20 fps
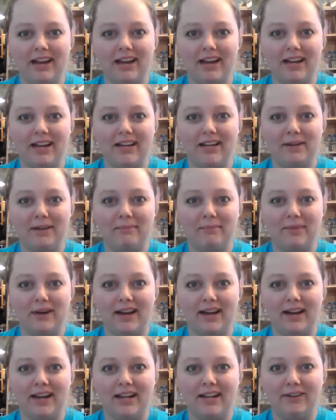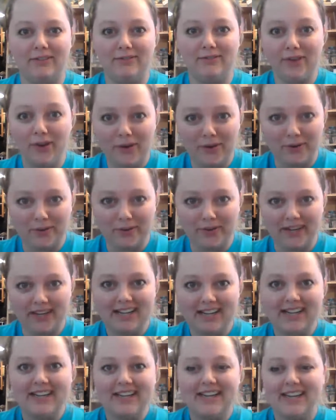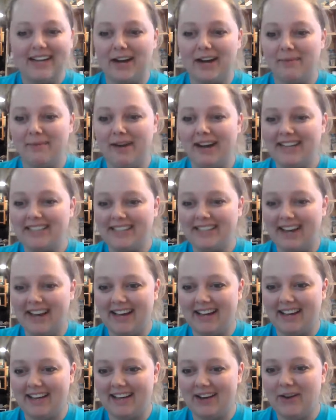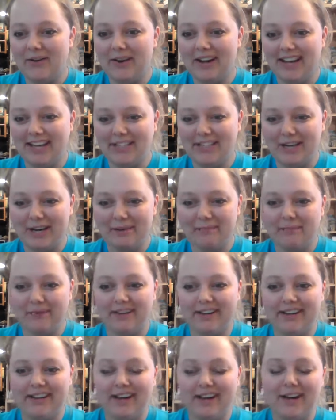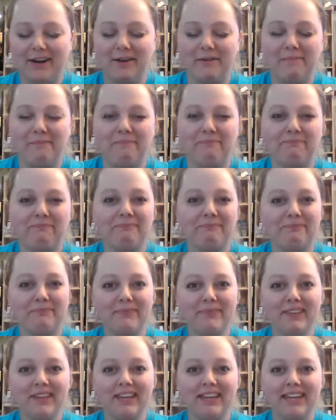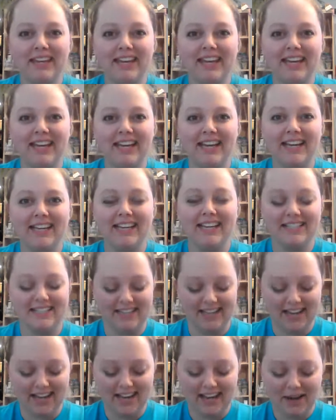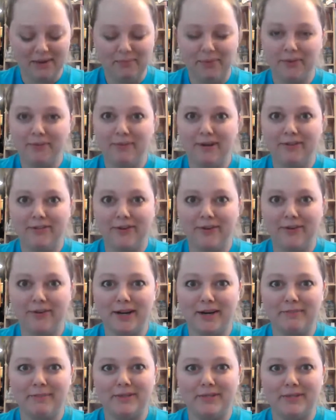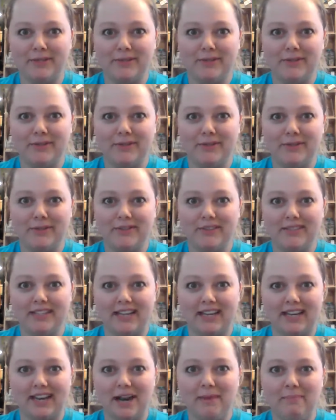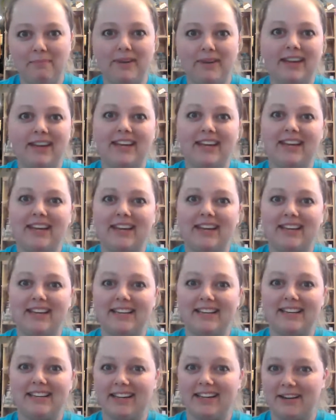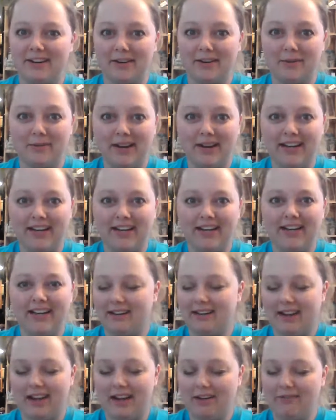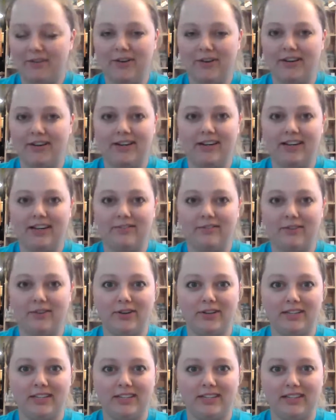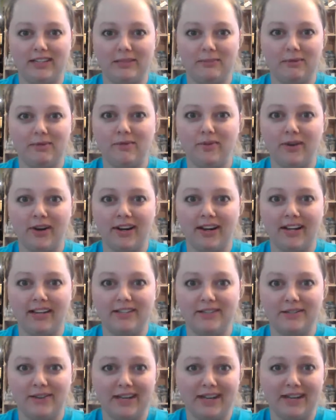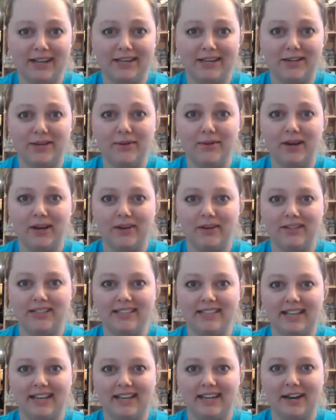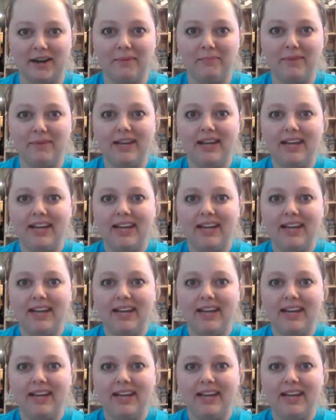on my phone. Hi, Scott. Oh, hey, champ. And pulled my phone up to set it up and got it all ready. And I've already kind of looked into this beforehand, so I kind of knew how to set it up.